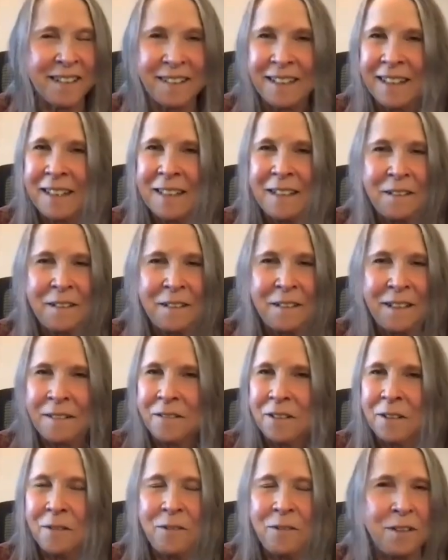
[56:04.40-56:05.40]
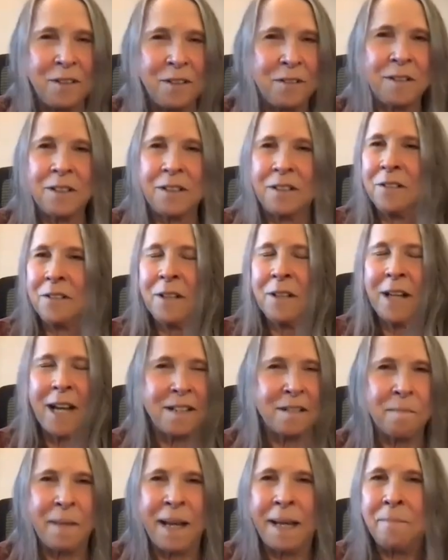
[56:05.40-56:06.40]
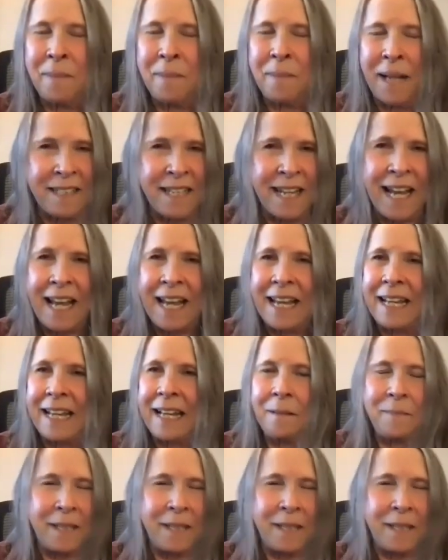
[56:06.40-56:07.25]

and you you you guys made my day.